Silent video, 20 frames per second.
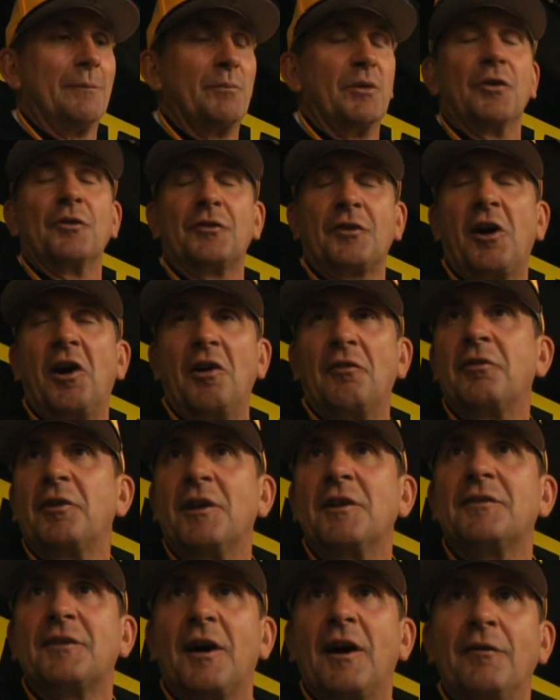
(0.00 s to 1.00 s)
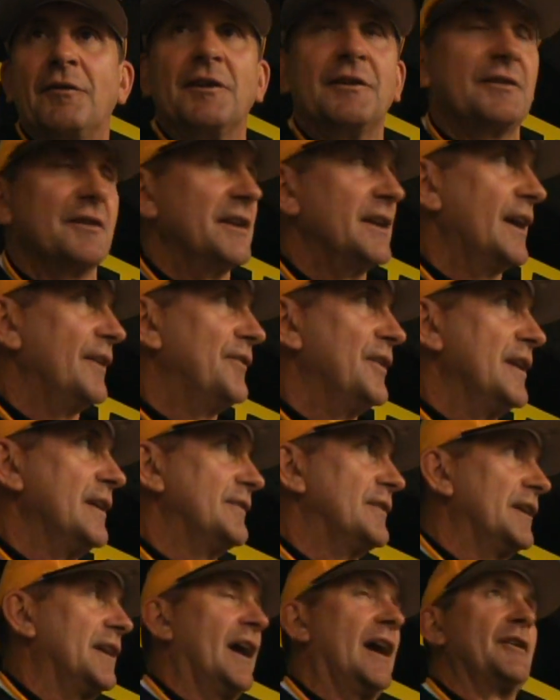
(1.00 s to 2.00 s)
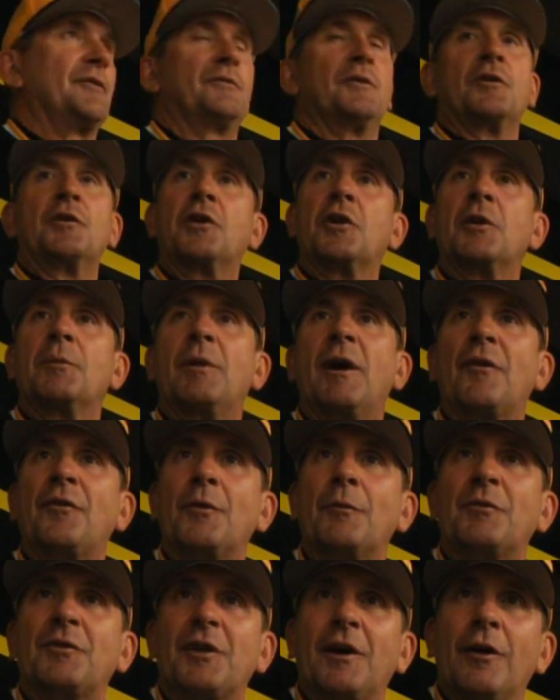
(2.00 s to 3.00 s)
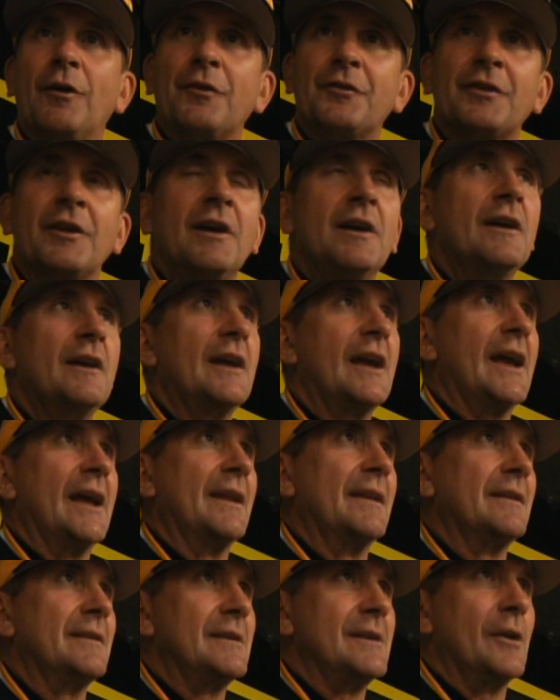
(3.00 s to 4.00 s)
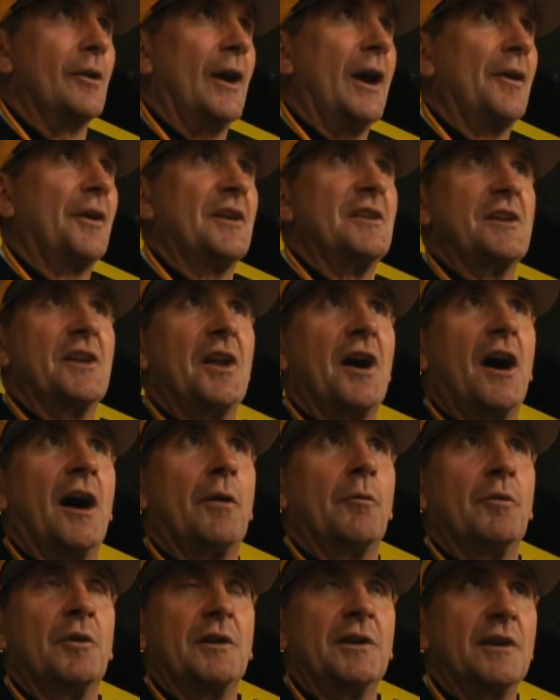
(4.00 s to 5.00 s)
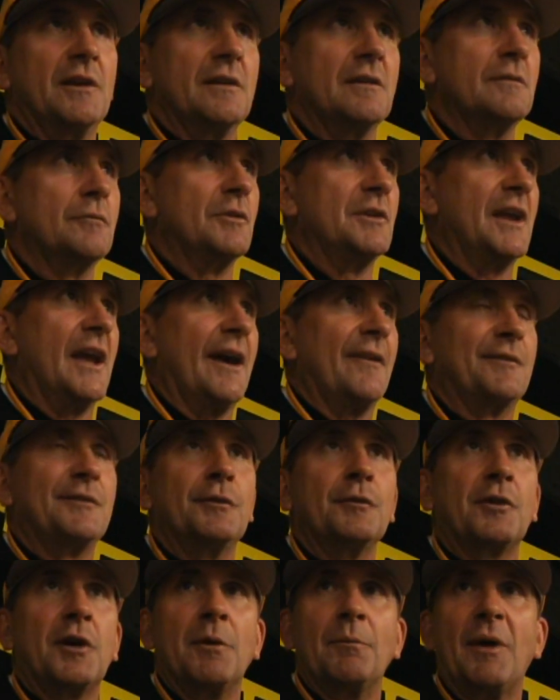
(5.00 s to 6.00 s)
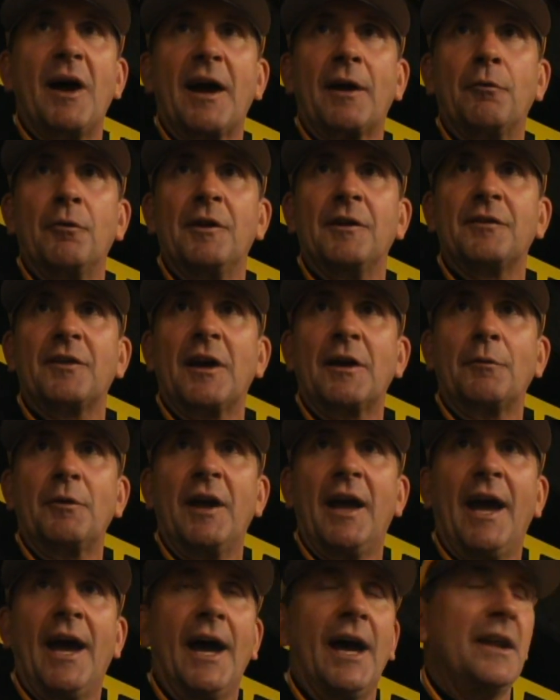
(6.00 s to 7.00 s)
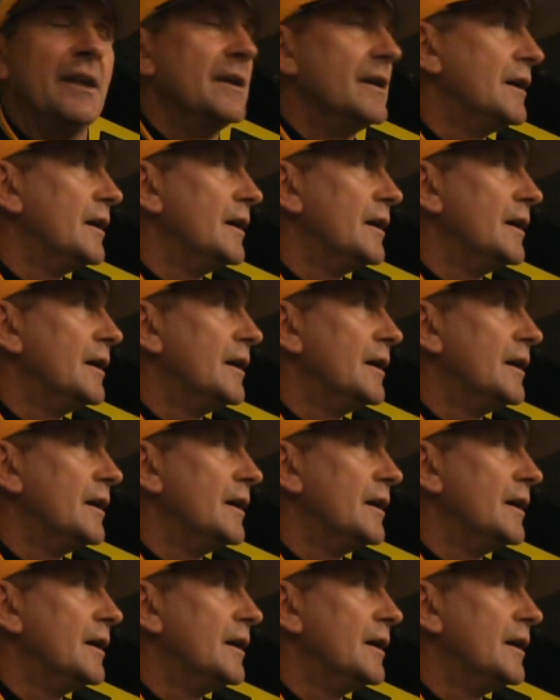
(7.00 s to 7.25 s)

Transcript: It builds confidence, obviously. I think the guys feel good about themselves. And, you know, how can you not when you have 2 comeback wins like we had,